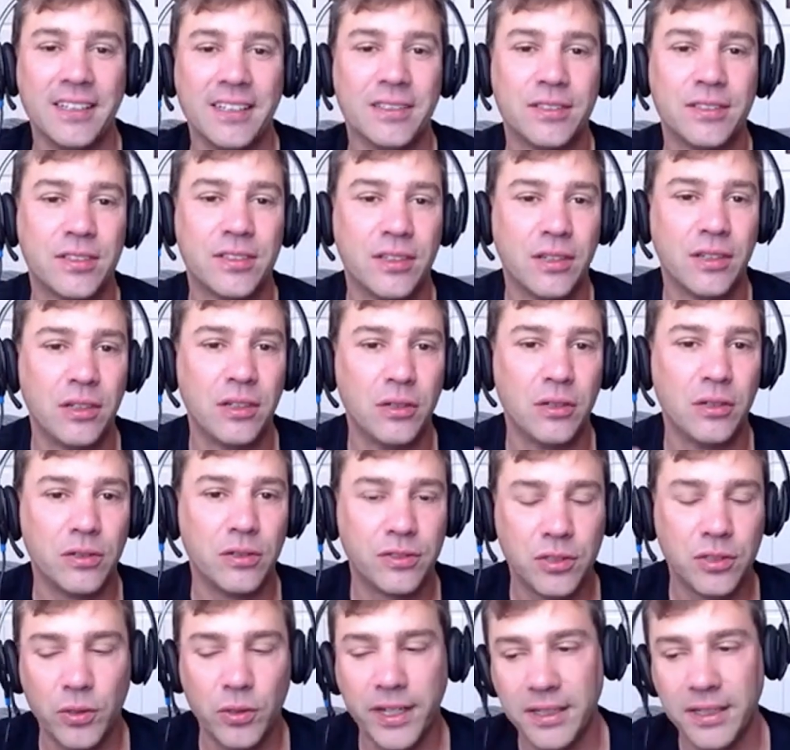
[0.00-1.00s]
So
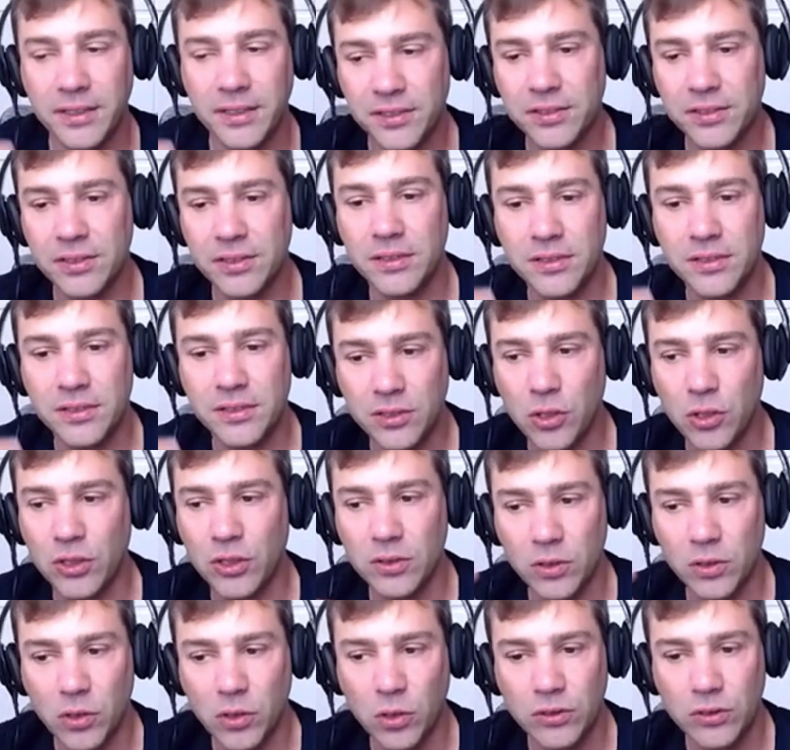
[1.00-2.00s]
so again, it's it's
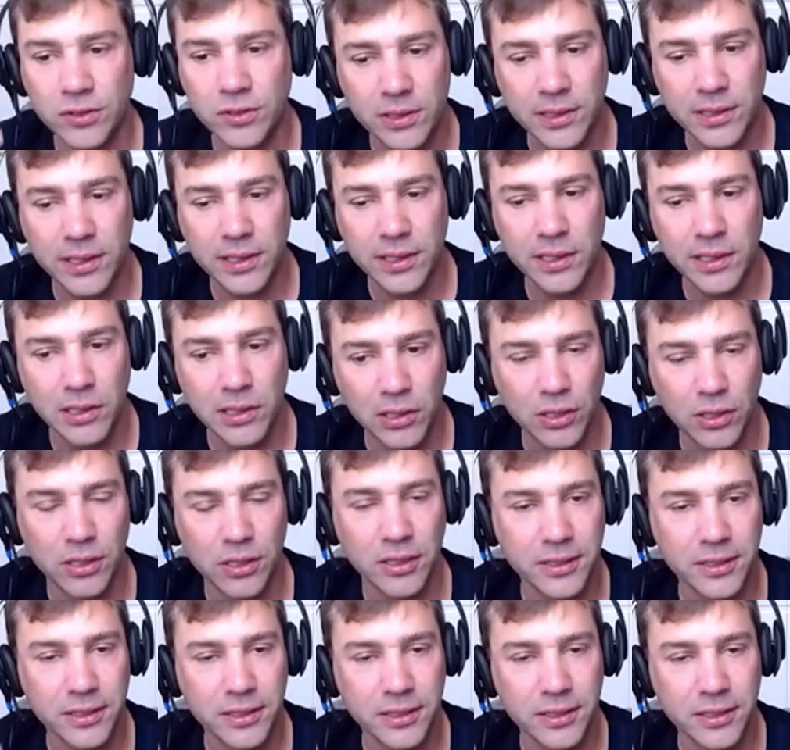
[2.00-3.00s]
co constantly
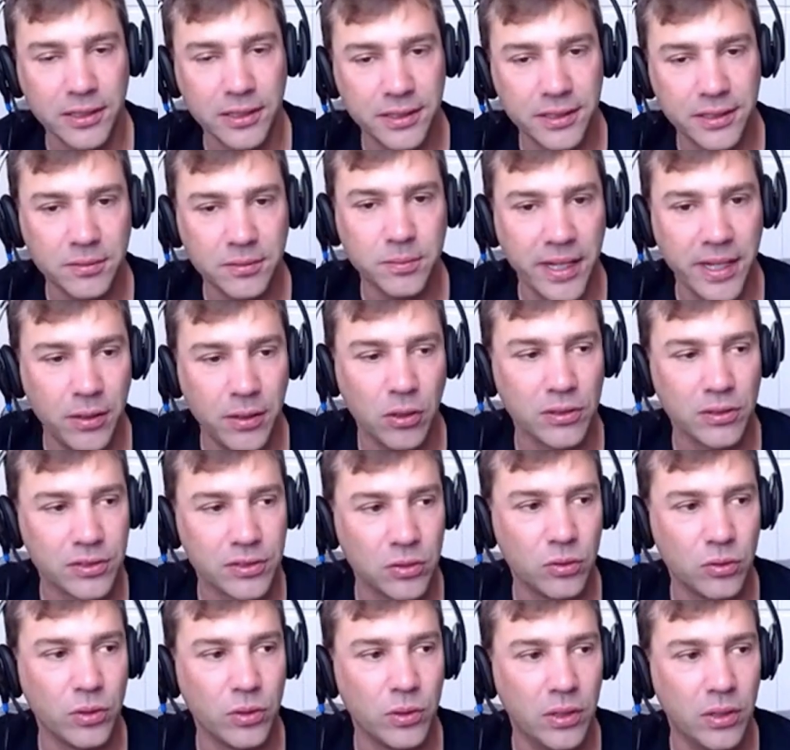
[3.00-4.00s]
learn, and
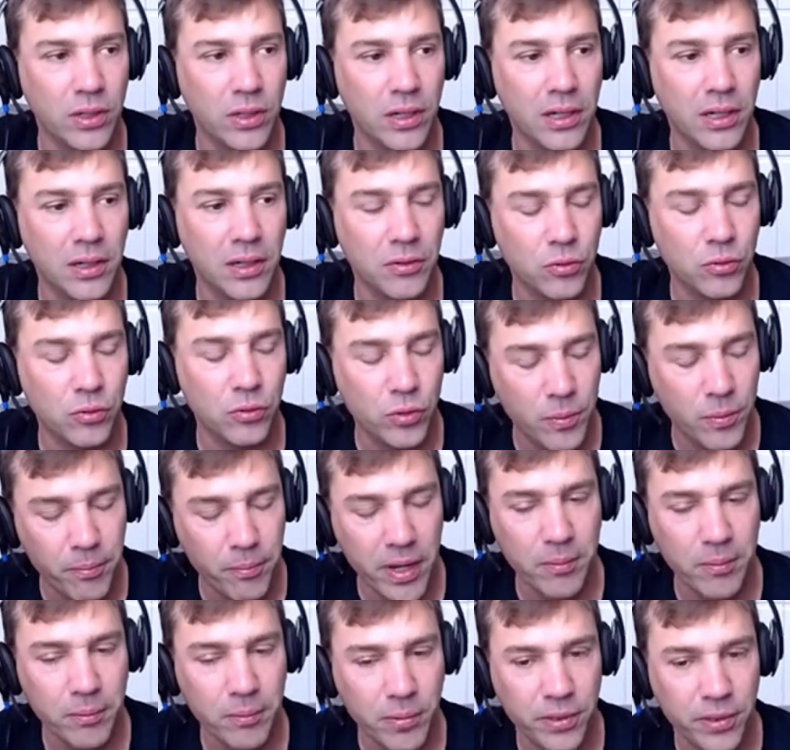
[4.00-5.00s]
also uh,
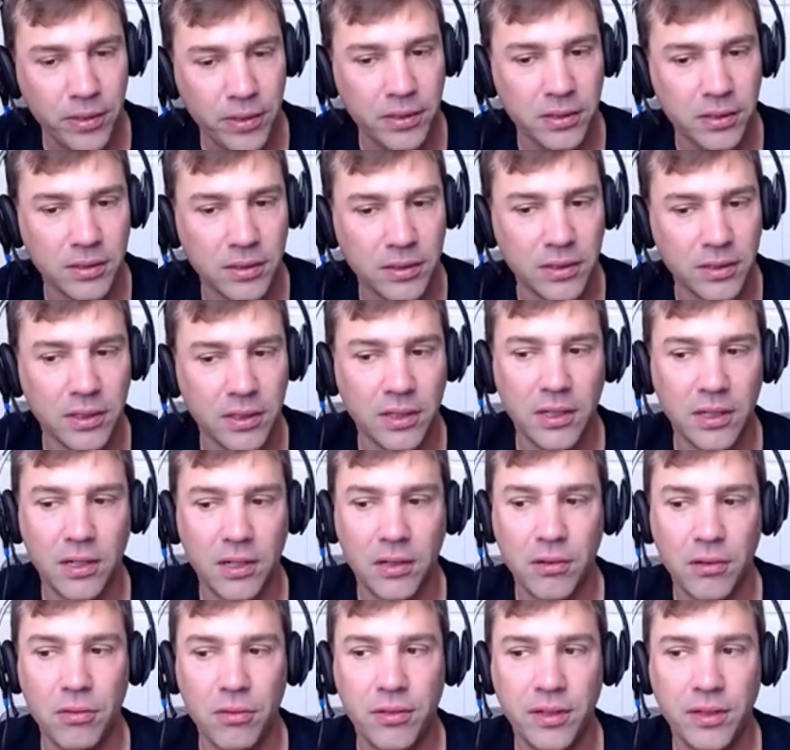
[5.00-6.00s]
remember
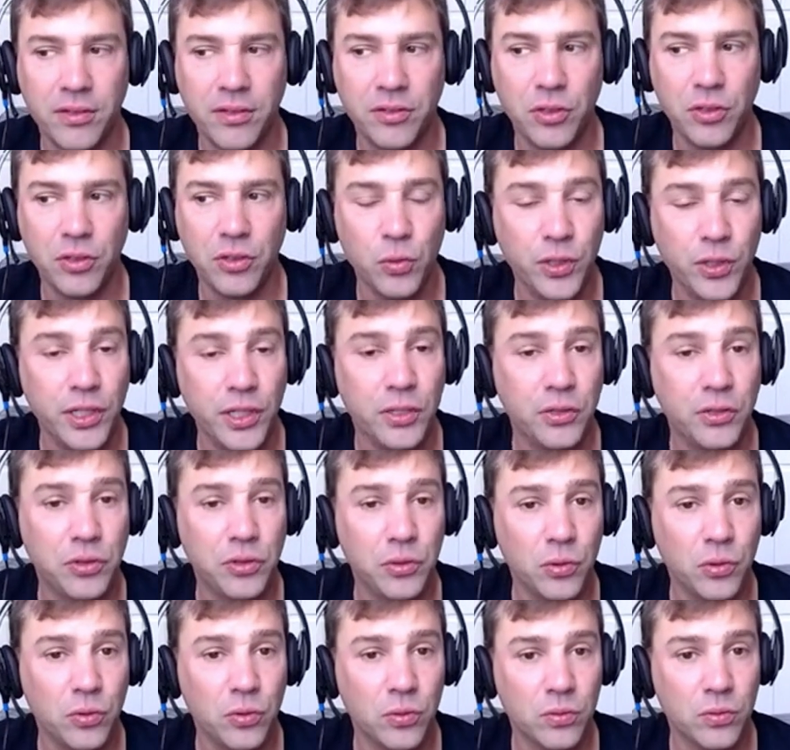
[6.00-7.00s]
that you need
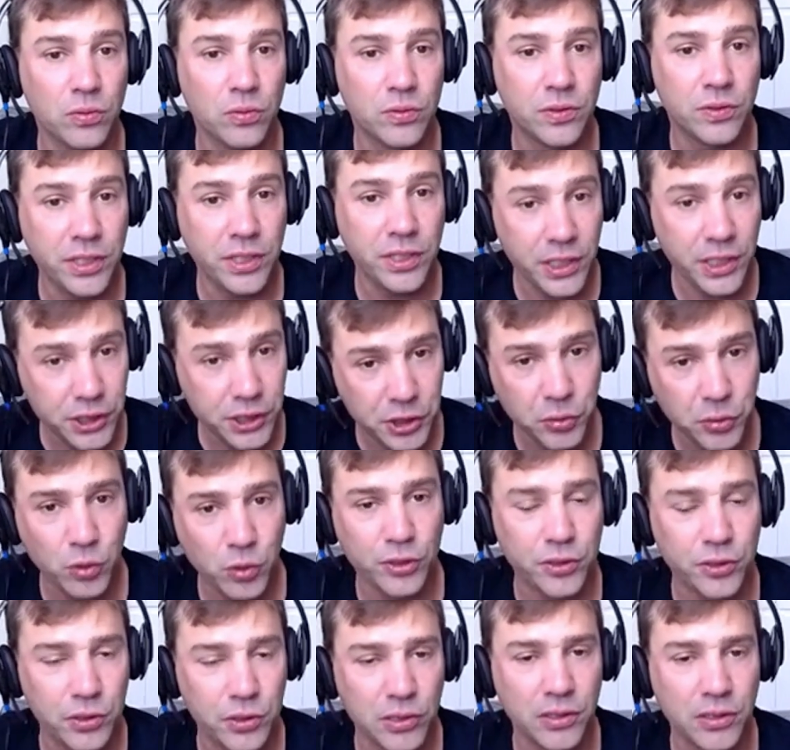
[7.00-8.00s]
to teach
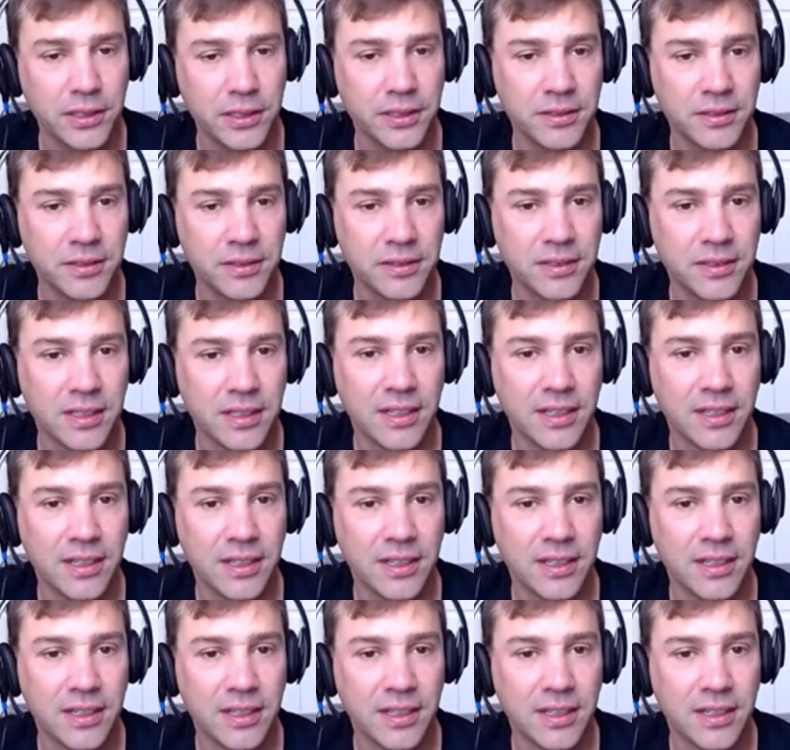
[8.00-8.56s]
what you learn.